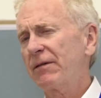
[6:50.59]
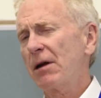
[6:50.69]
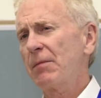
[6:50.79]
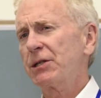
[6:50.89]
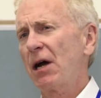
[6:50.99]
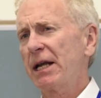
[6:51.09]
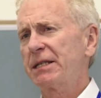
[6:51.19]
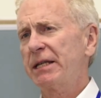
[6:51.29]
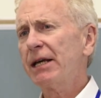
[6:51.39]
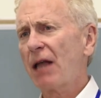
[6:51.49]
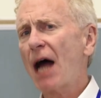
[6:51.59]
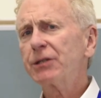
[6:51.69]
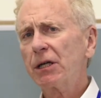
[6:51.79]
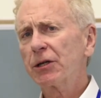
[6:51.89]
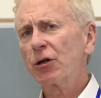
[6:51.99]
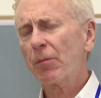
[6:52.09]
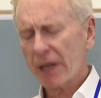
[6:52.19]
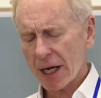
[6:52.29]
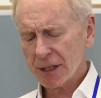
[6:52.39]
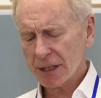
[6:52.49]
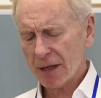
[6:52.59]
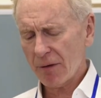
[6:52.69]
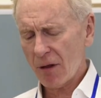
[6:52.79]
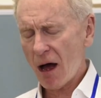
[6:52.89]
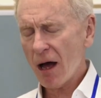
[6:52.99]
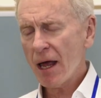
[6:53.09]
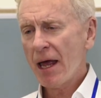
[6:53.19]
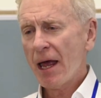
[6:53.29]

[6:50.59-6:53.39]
very much on his theological interpretations of the law,